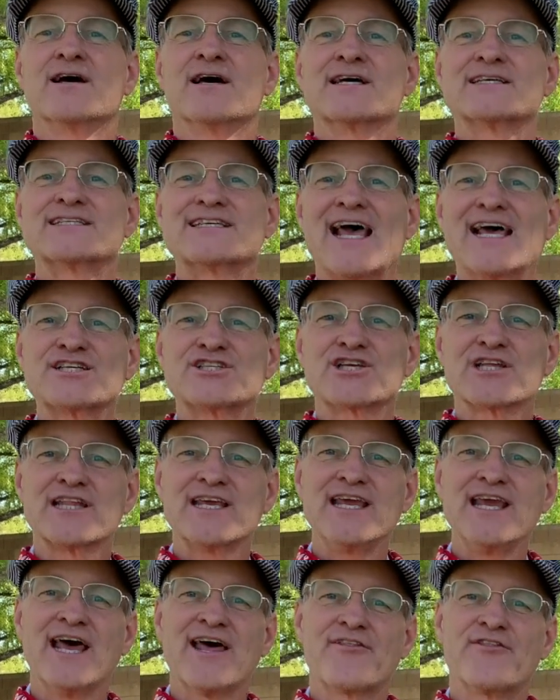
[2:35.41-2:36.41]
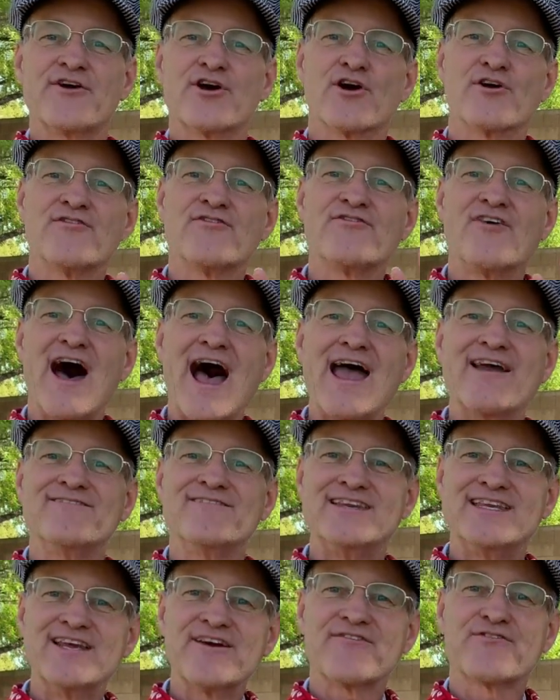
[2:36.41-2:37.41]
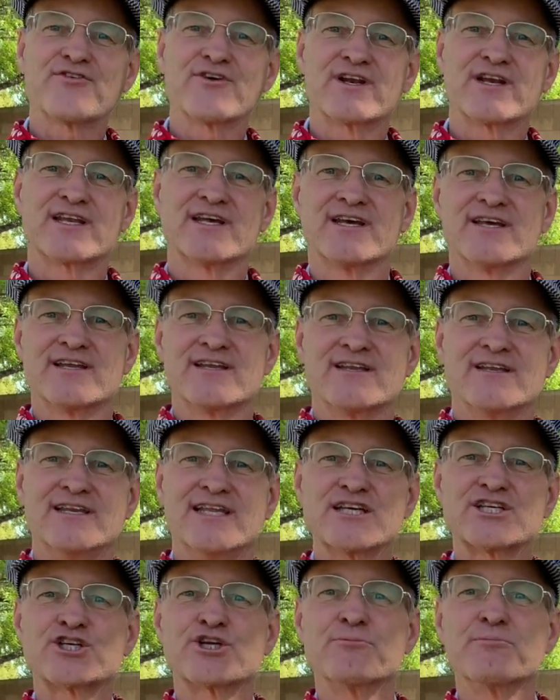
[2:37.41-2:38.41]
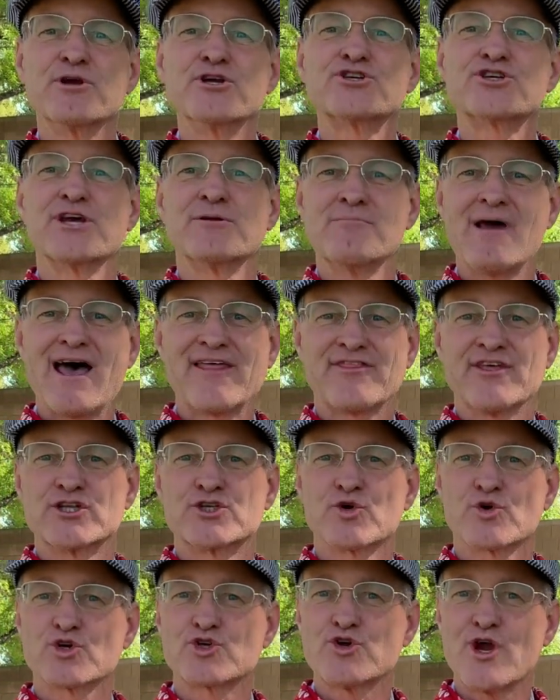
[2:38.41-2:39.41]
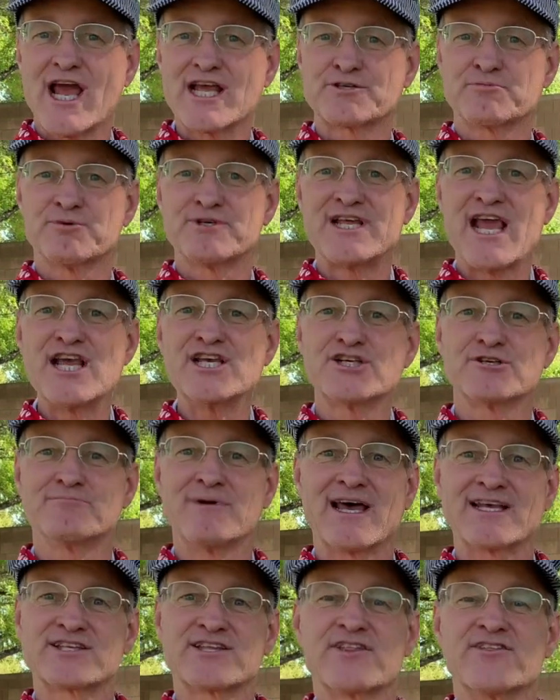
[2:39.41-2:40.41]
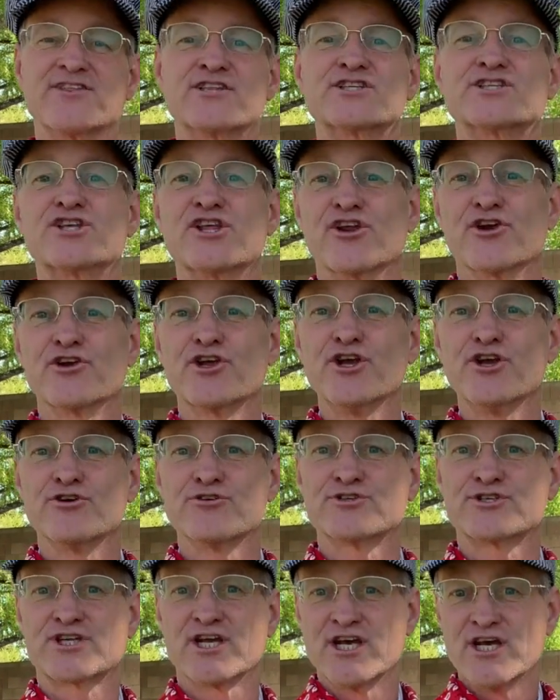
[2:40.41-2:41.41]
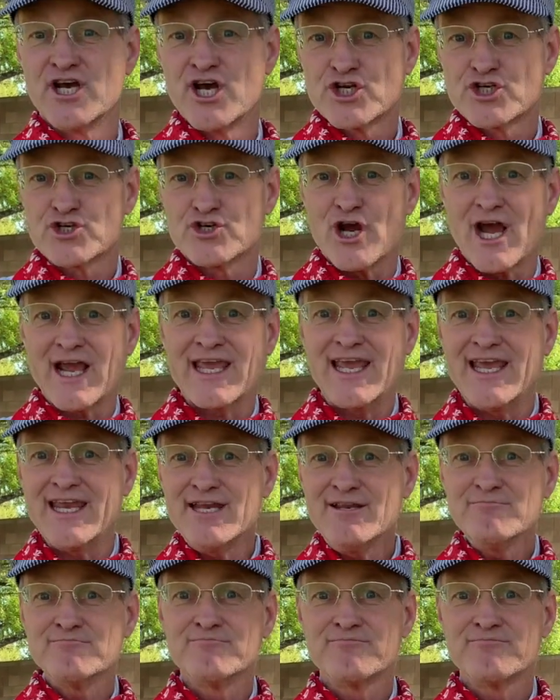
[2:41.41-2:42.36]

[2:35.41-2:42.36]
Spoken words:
Essentially, there are 5 different distribution methods or transportation methods that are used: trucking,